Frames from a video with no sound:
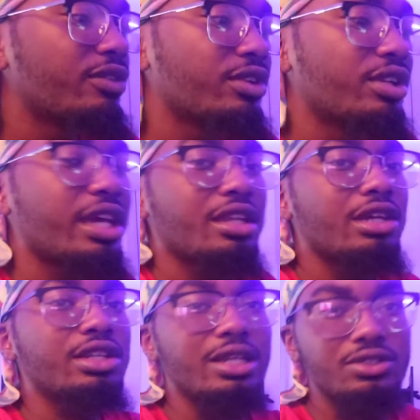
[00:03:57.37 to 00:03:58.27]
But other than that,
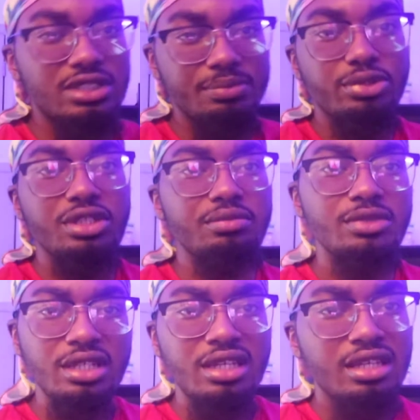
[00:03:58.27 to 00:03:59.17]
everything else is pretty,
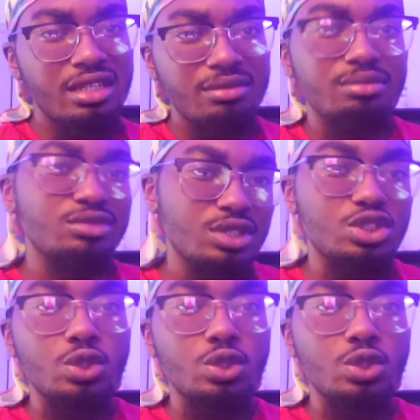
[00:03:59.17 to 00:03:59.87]
you know,